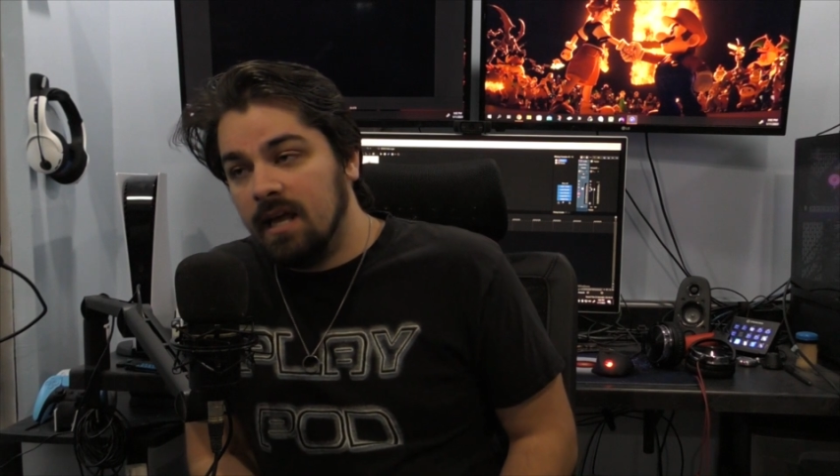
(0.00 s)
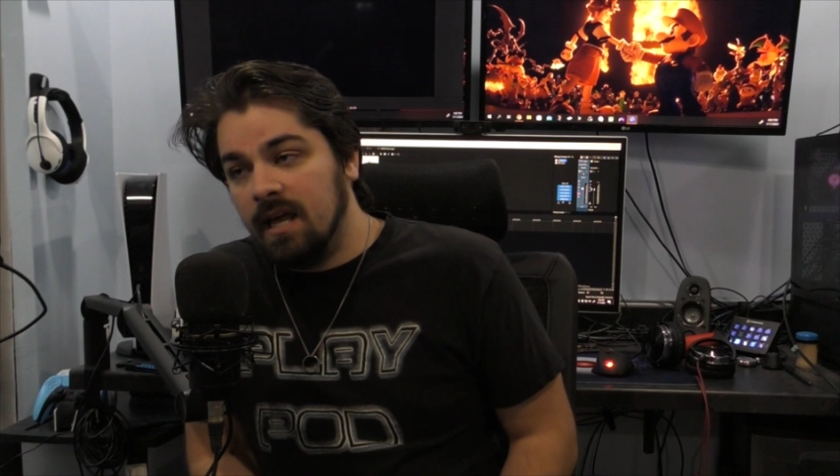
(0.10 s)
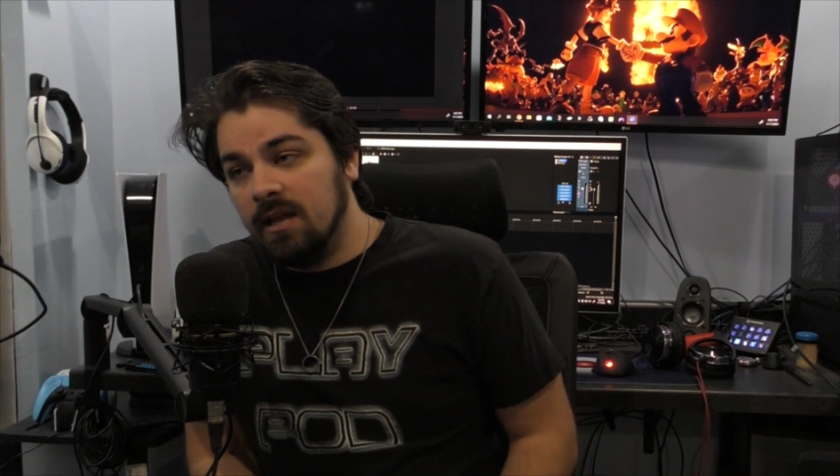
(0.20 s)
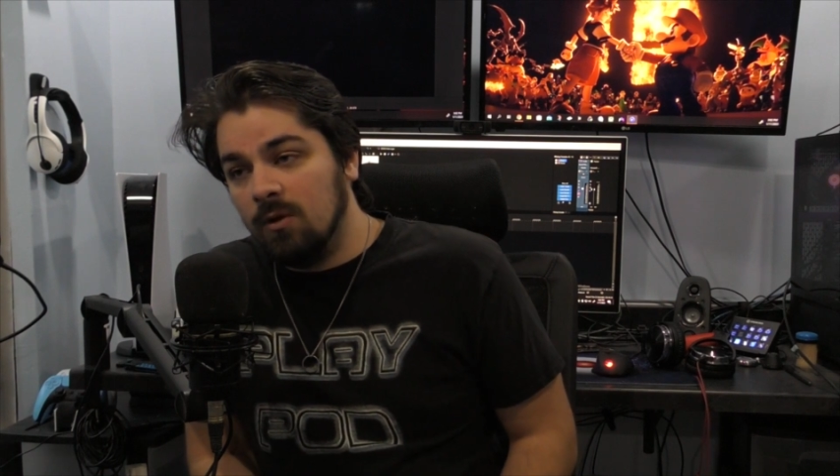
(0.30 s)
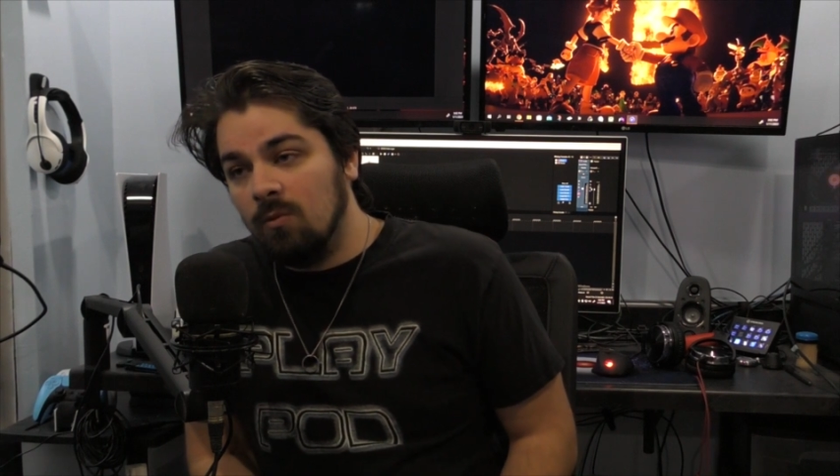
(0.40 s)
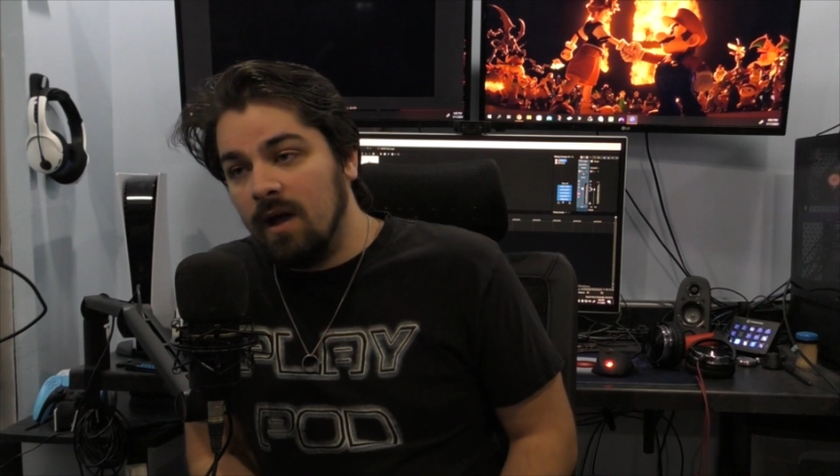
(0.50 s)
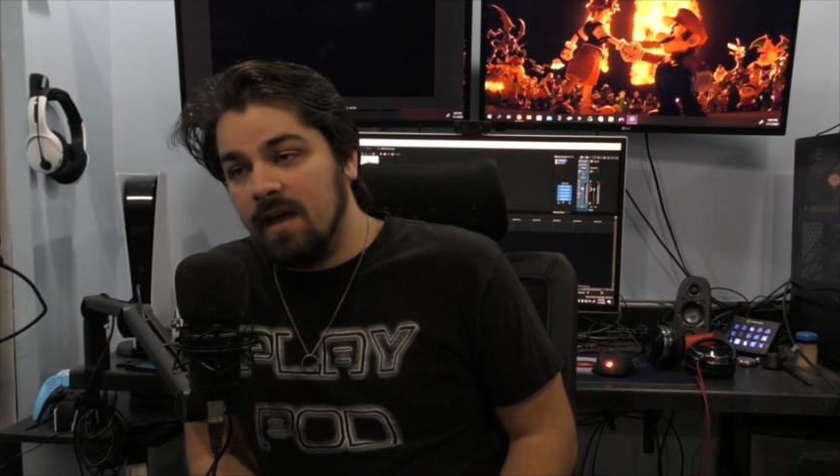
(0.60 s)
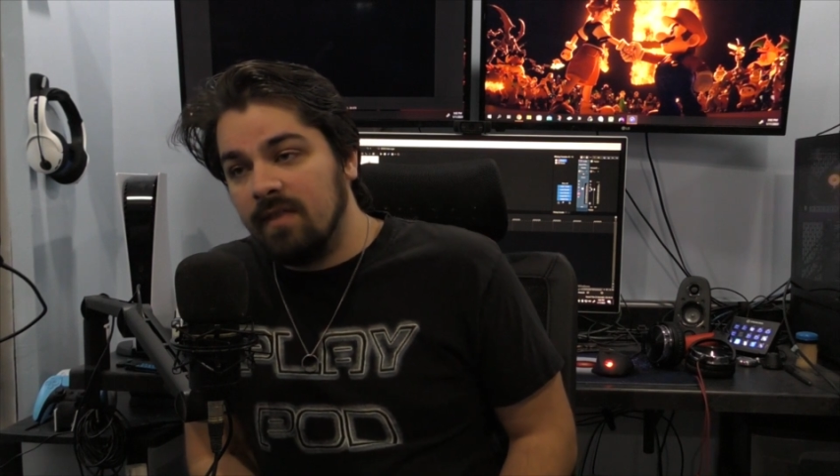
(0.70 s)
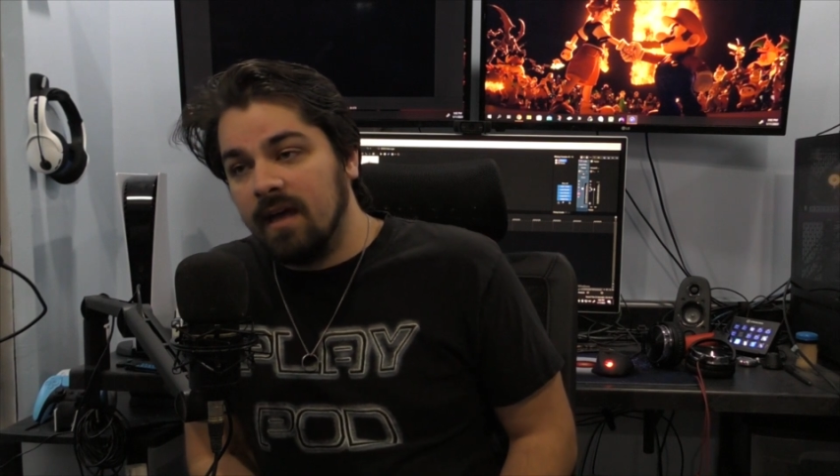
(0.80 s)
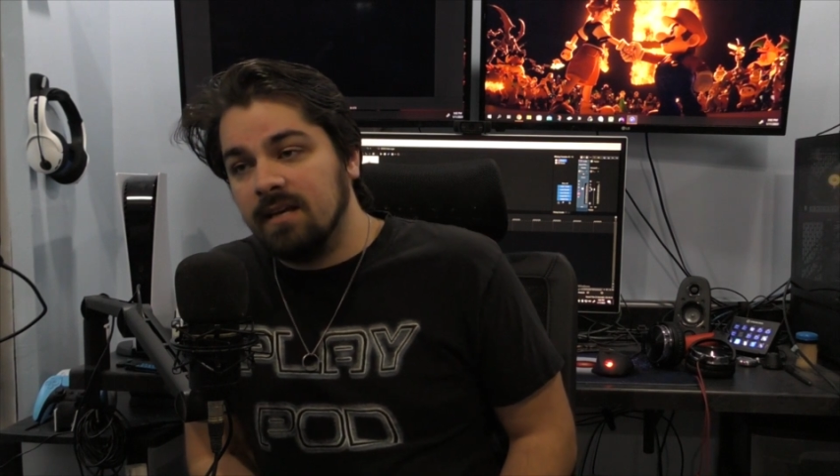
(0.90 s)
in a
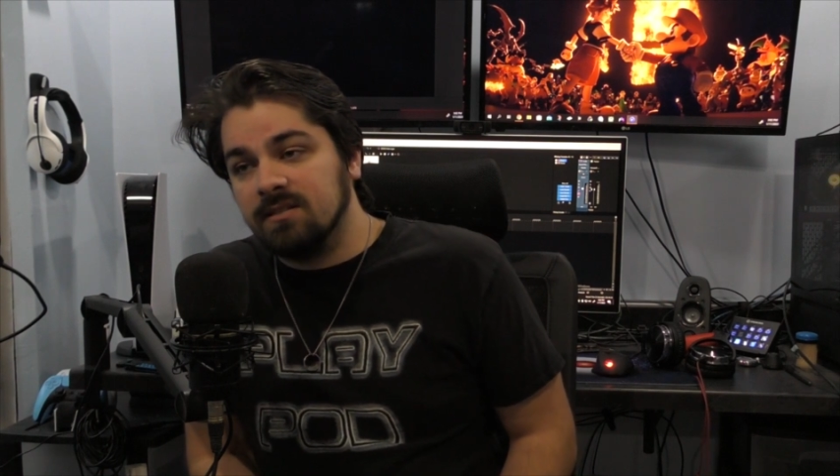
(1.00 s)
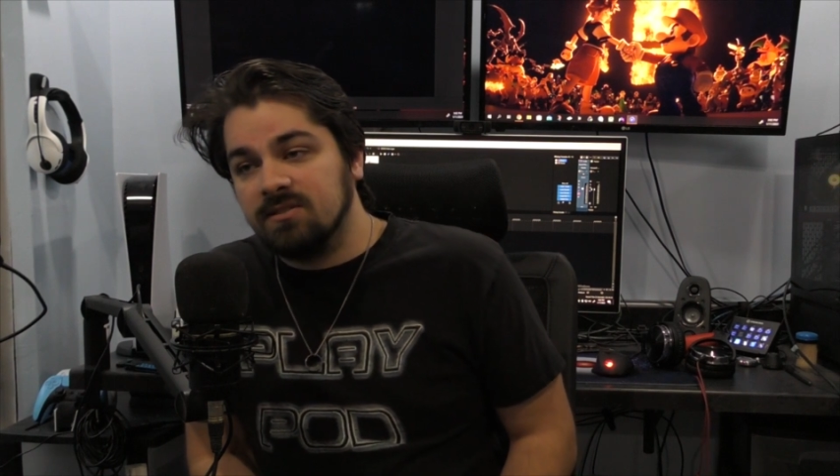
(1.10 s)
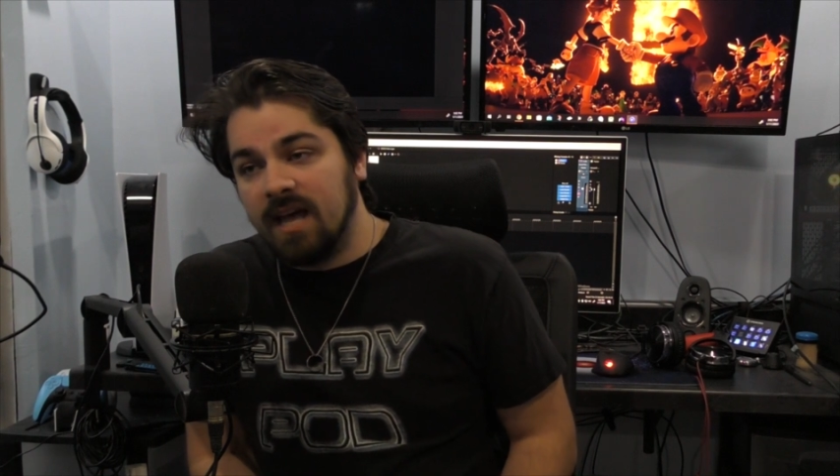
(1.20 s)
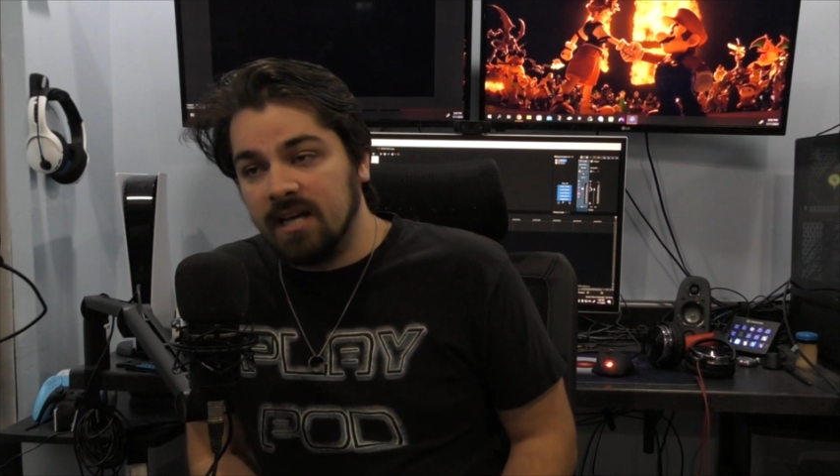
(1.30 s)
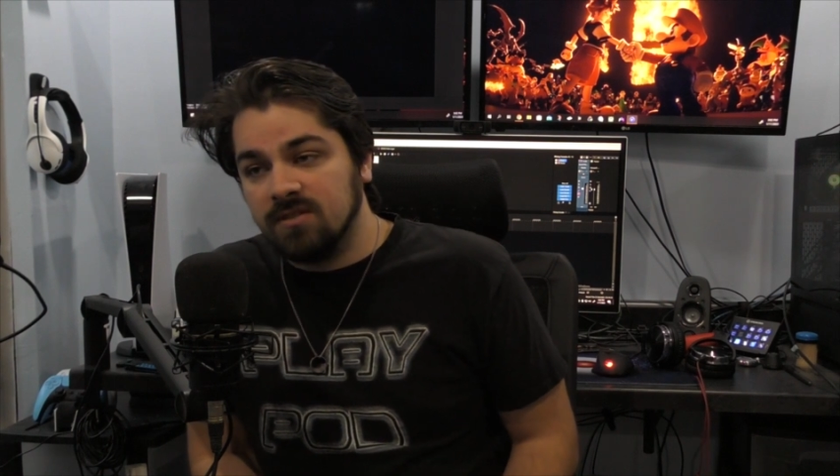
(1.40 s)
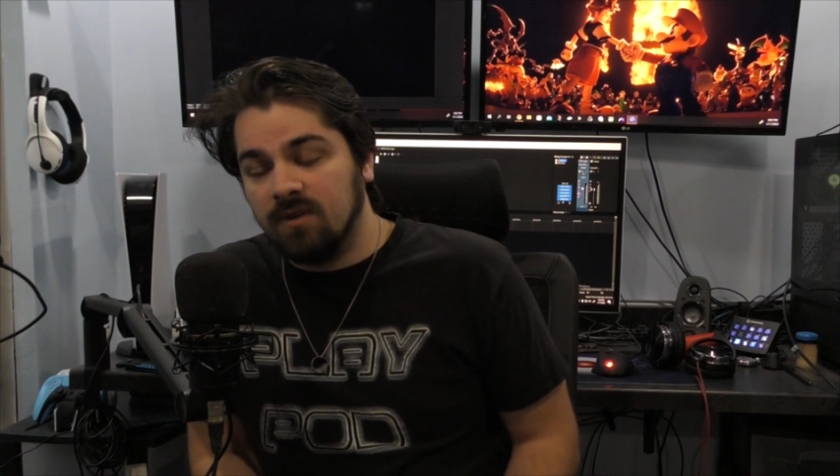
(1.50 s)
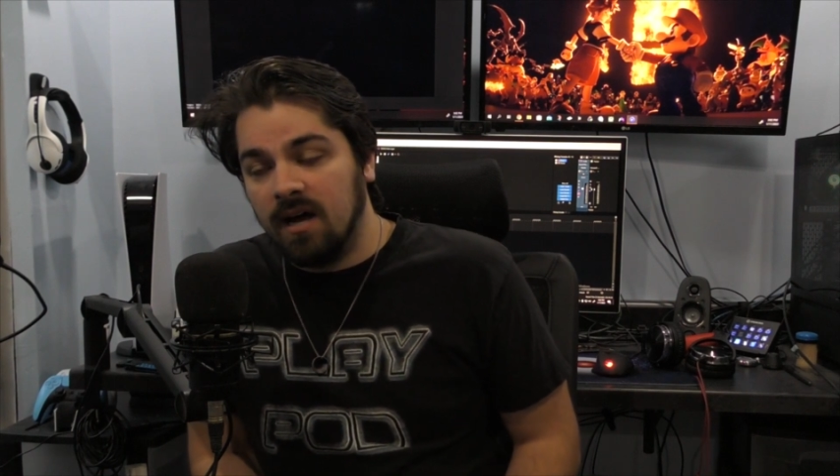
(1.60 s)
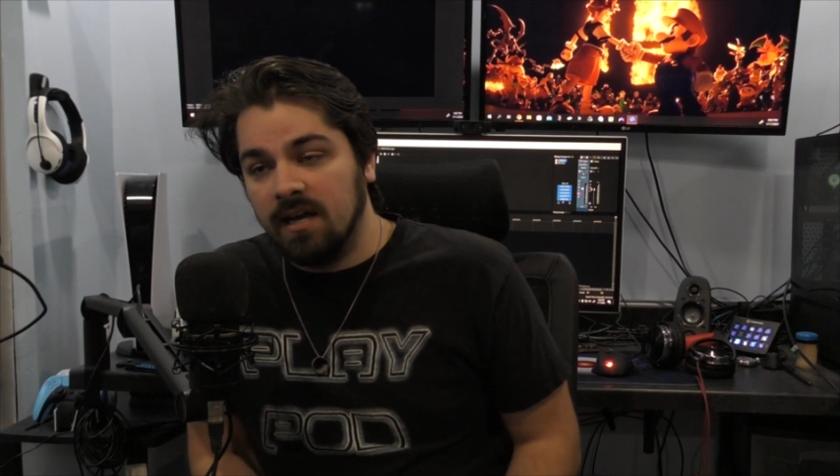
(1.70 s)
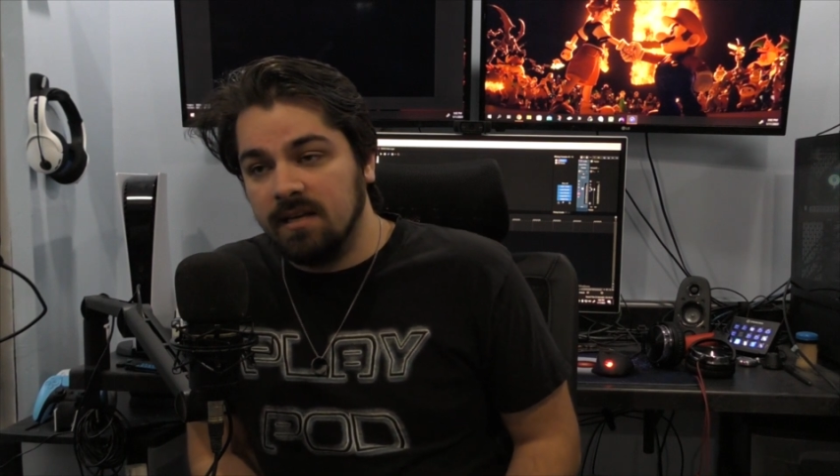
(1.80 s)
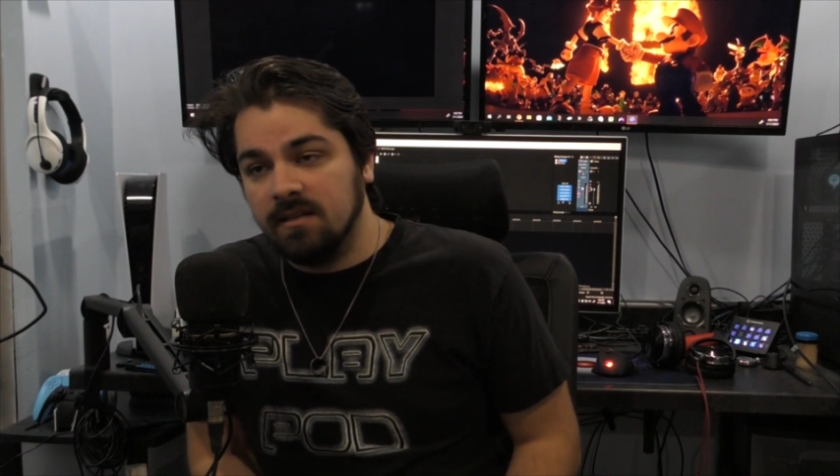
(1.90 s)
way that is
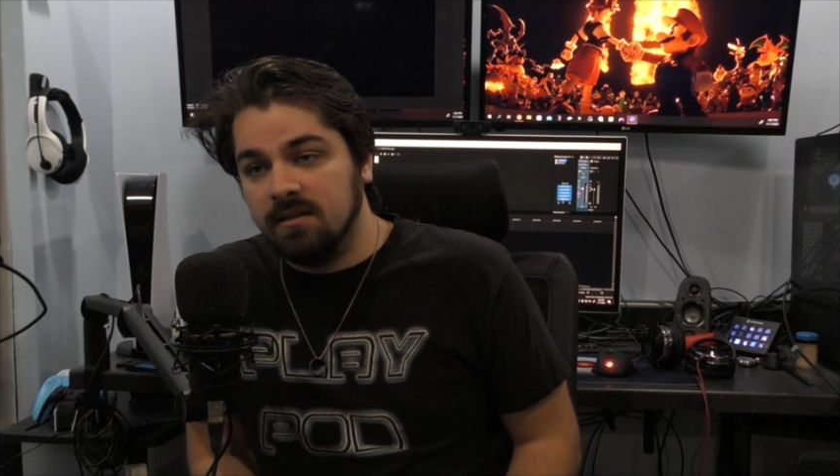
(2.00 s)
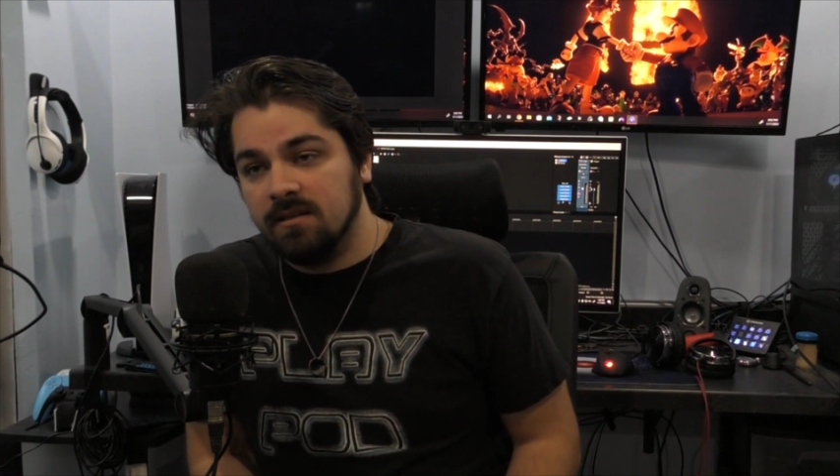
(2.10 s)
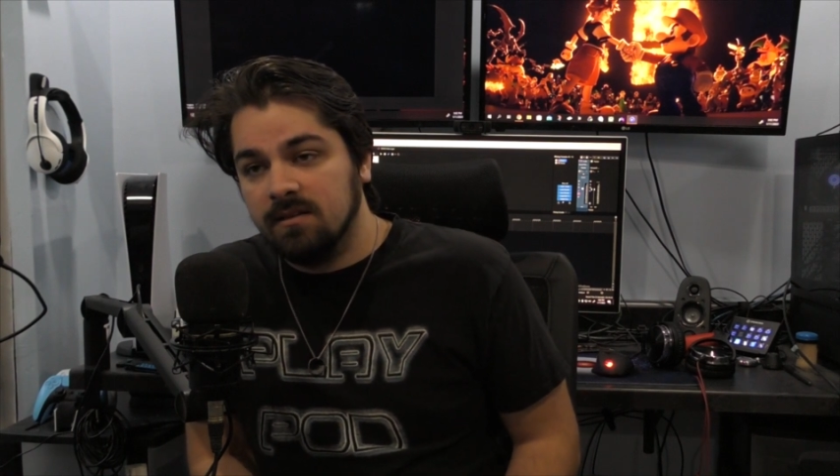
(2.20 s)
satisfying,